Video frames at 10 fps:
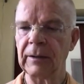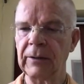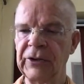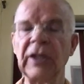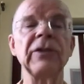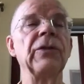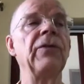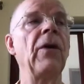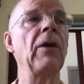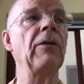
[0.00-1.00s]
just to
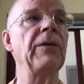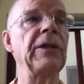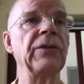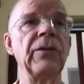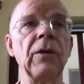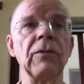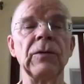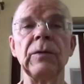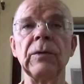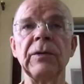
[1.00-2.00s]
follow these 4
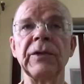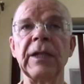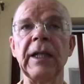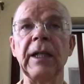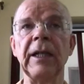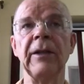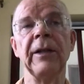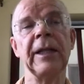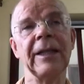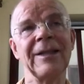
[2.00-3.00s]
rules in
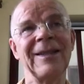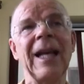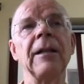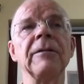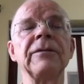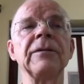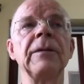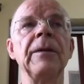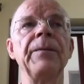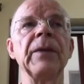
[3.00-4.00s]
itself
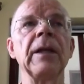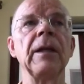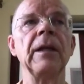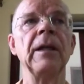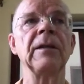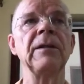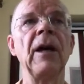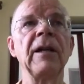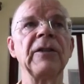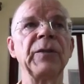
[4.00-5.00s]
is
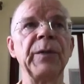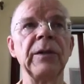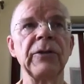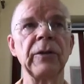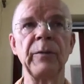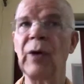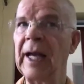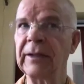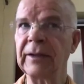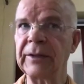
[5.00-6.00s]
not a spiritual
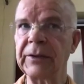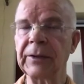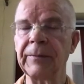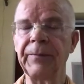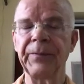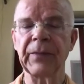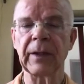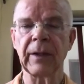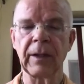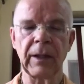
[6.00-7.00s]
practice.
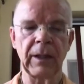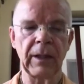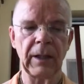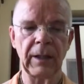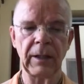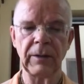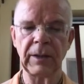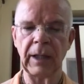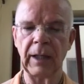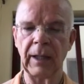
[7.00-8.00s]
O
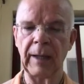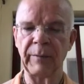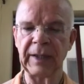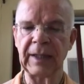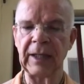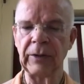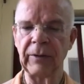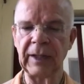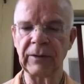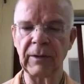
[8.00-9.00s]
sea, aplicando
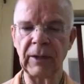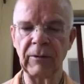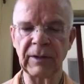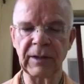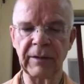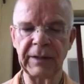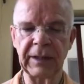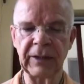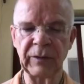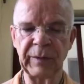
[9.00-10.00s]
eso a nuestra vida
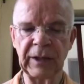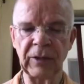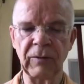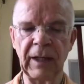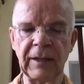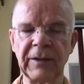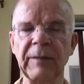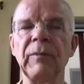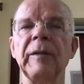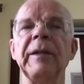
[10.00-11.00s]
espiritual,
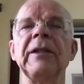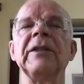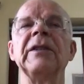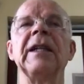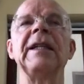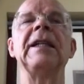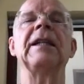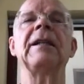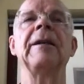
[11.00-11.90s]
simplemente seguir